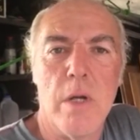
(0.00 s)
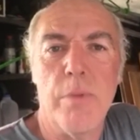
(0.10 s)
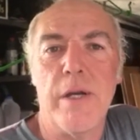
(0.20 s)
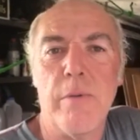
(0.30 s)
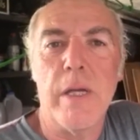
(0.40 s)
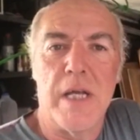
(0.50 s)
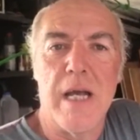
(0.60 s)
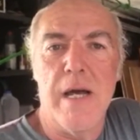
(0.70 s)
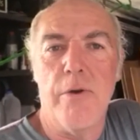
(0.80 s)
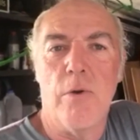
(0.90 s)
But anyway, you
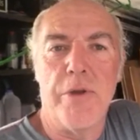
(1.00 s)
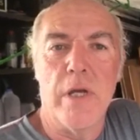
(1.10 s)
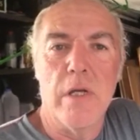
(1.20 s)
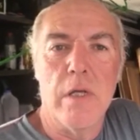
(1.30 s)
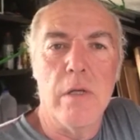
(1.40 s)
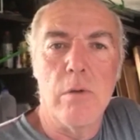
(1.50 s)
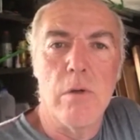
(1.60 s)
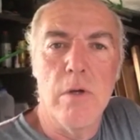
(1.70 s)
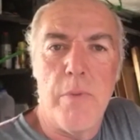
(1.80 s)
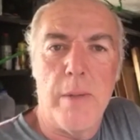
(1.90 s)
can order new coolant